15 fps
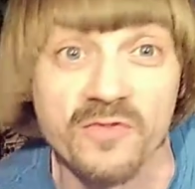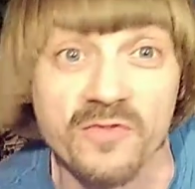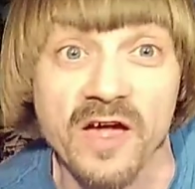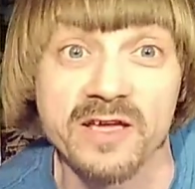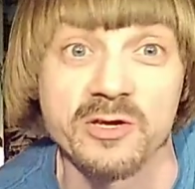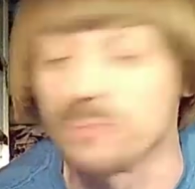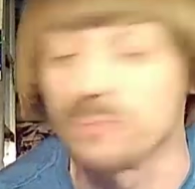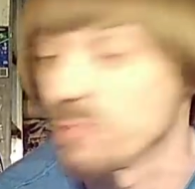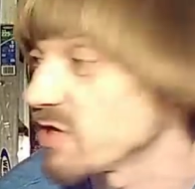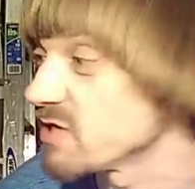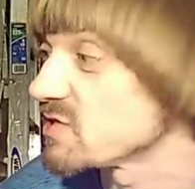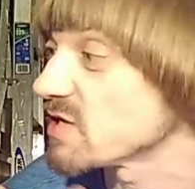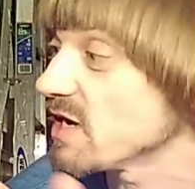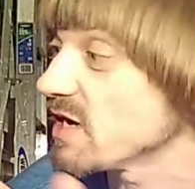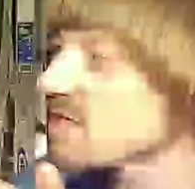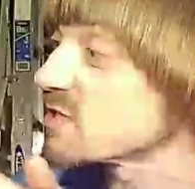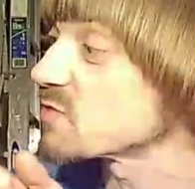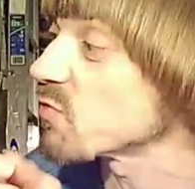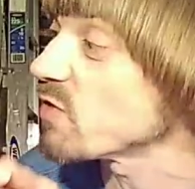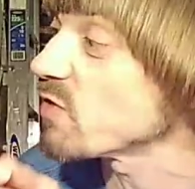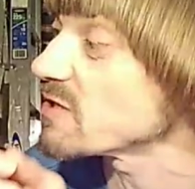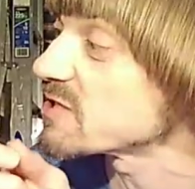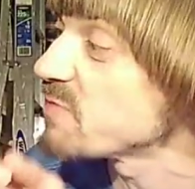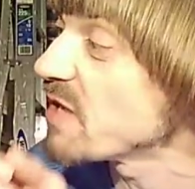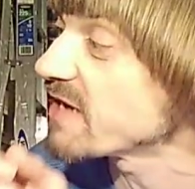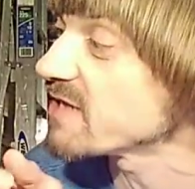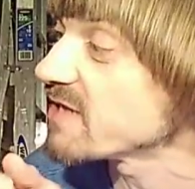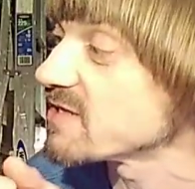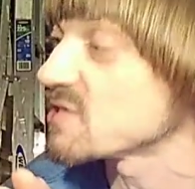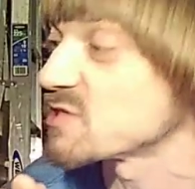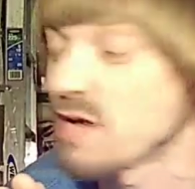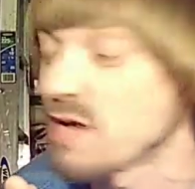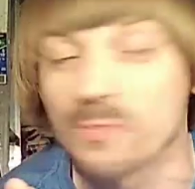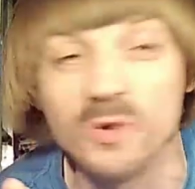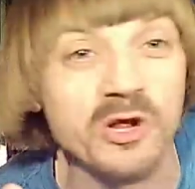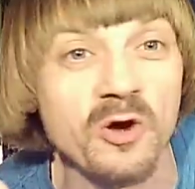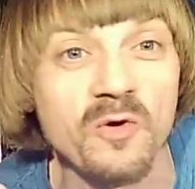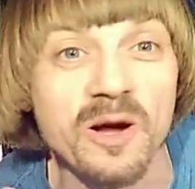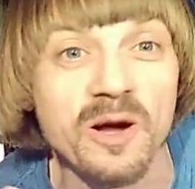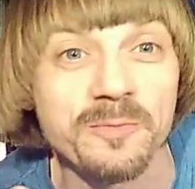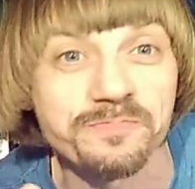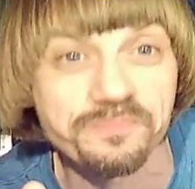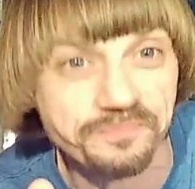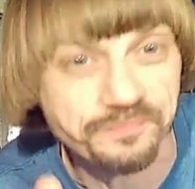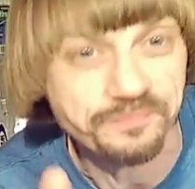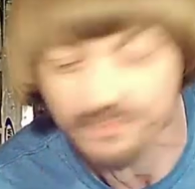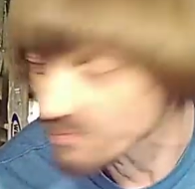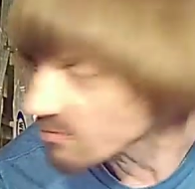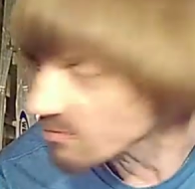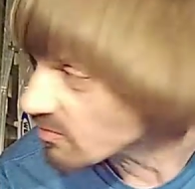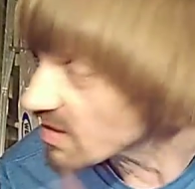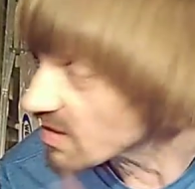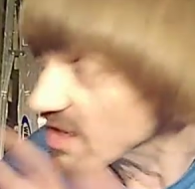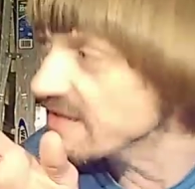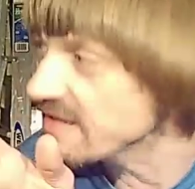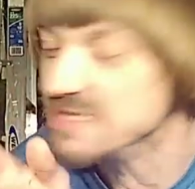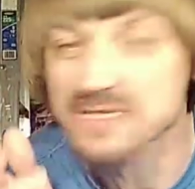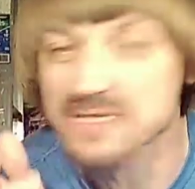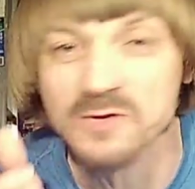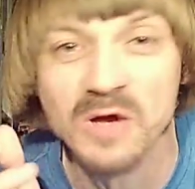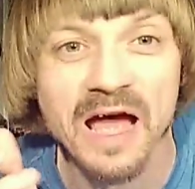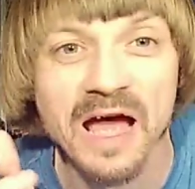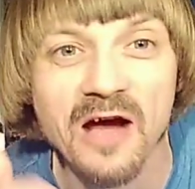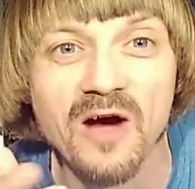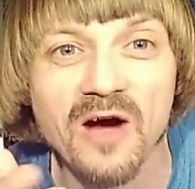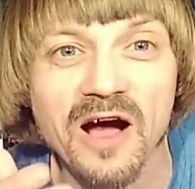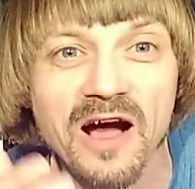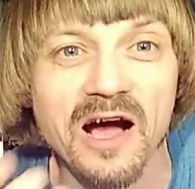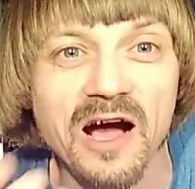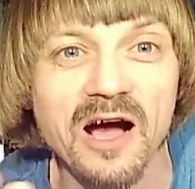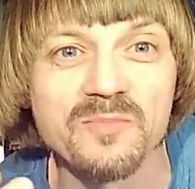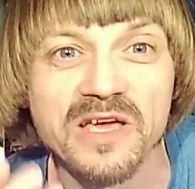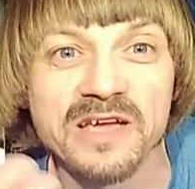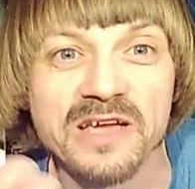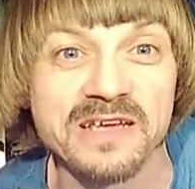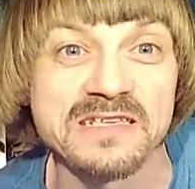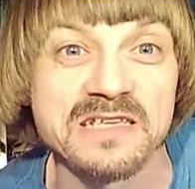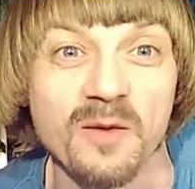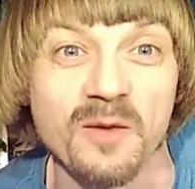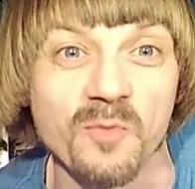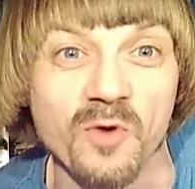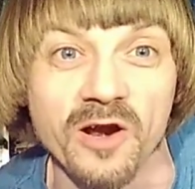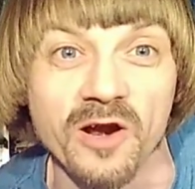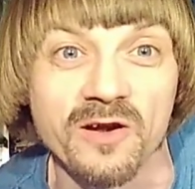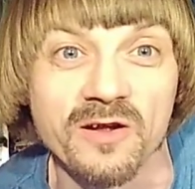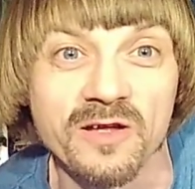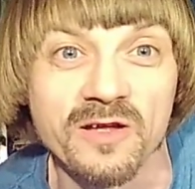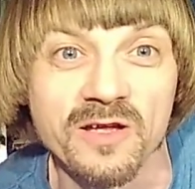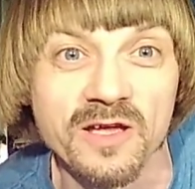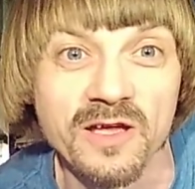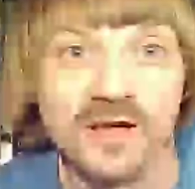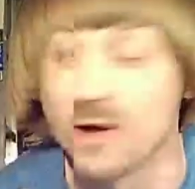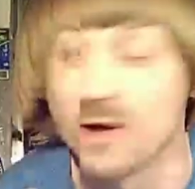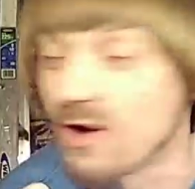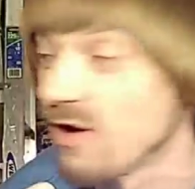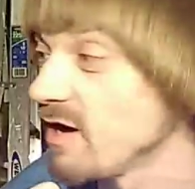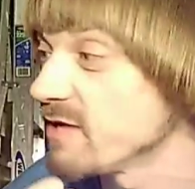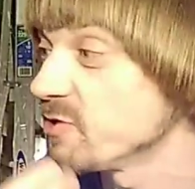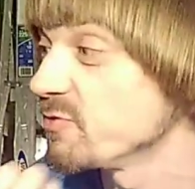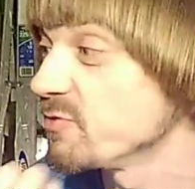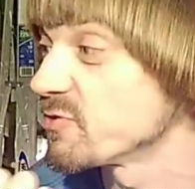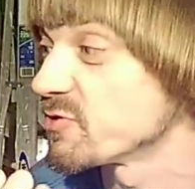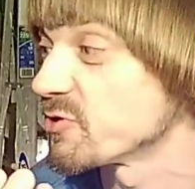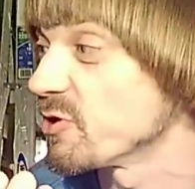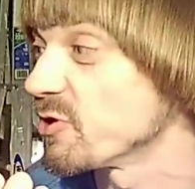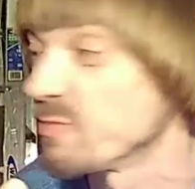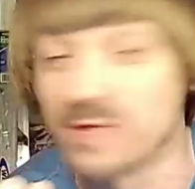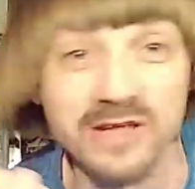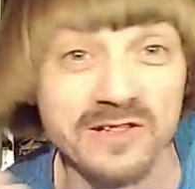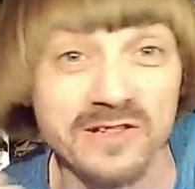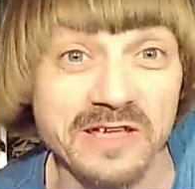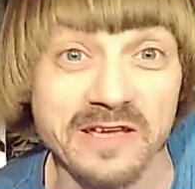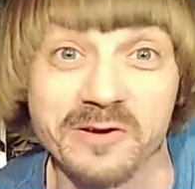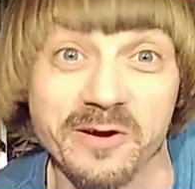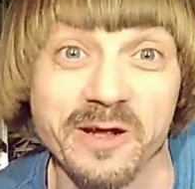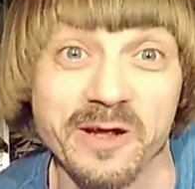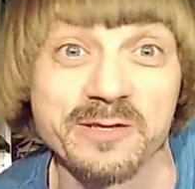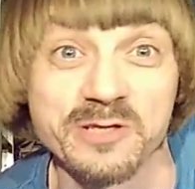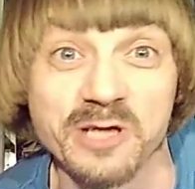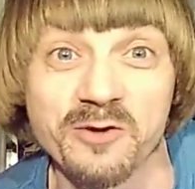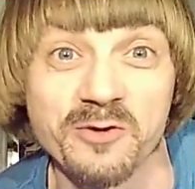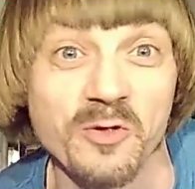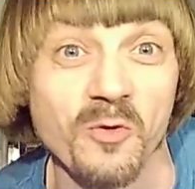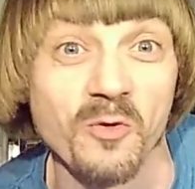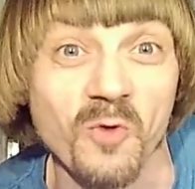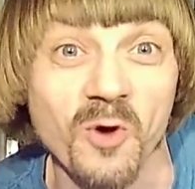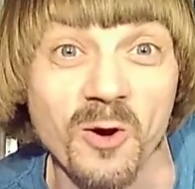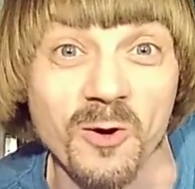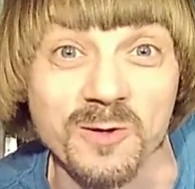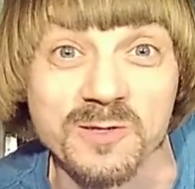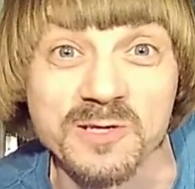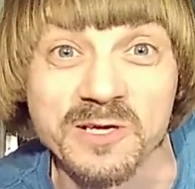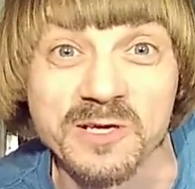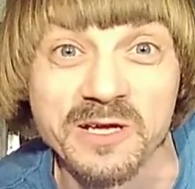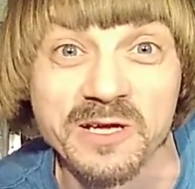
Thank you. Because that's what's making this number go up. That's how I'm getting somewhere on YouTube, on the internet in general, in the world.